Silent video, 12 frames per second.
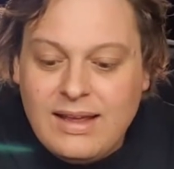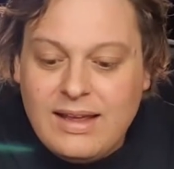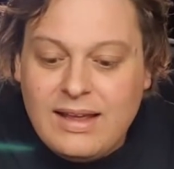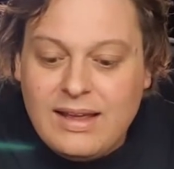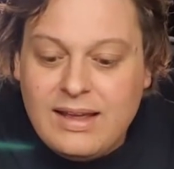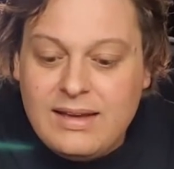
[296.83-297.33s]

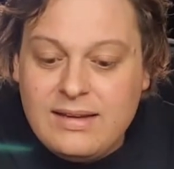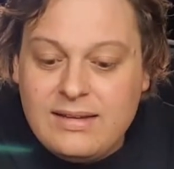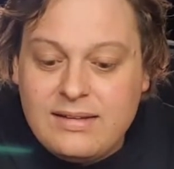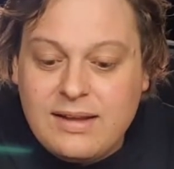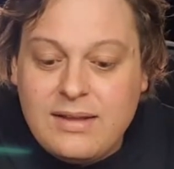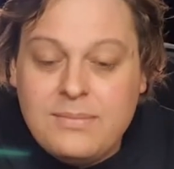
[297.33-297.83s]
and
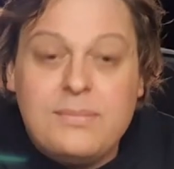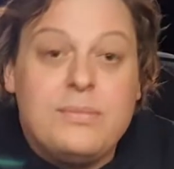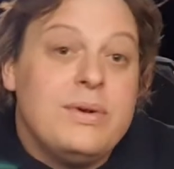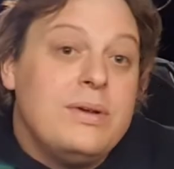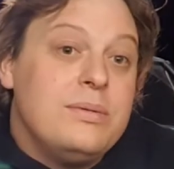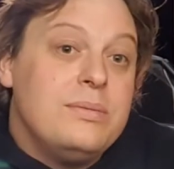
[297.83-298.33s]

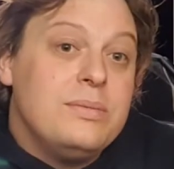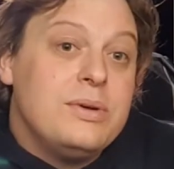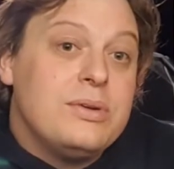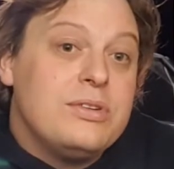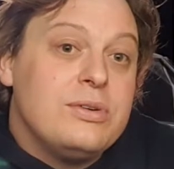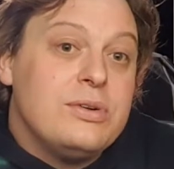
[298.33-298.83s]

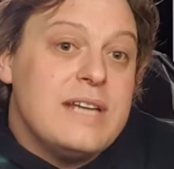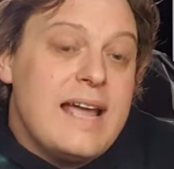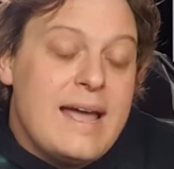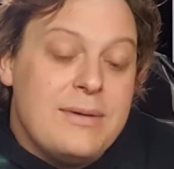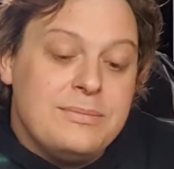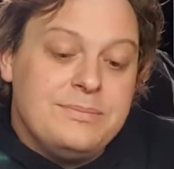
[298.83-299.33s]
we'll sort it
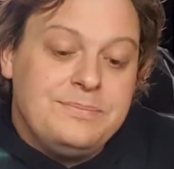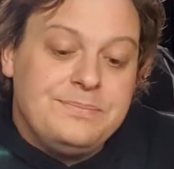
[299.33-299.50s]
out.